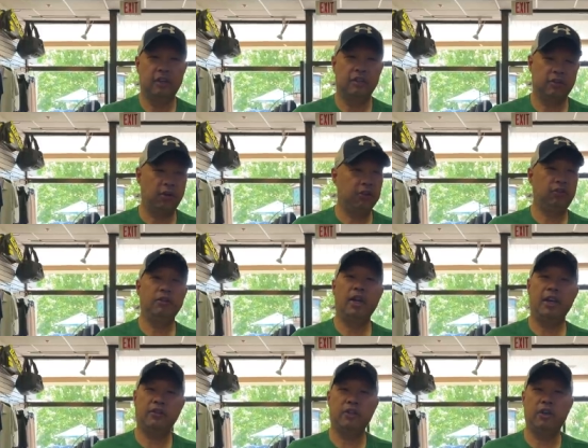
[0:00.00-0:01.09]
So as you
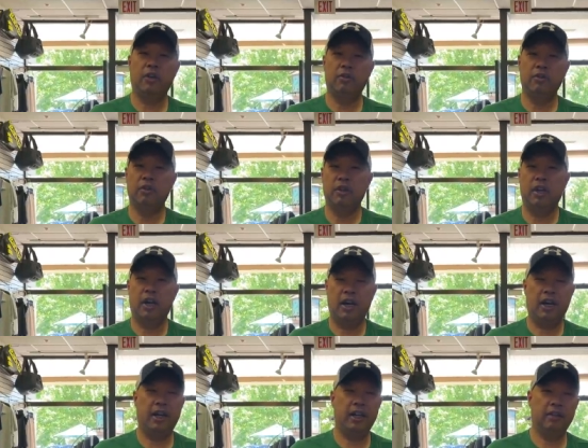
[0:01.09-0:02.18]
guys know,
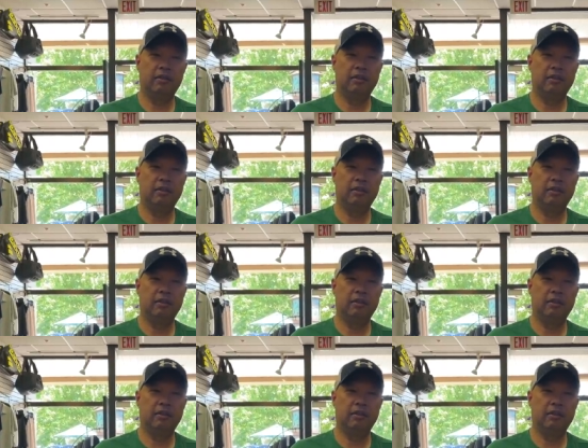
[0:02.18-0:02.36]
I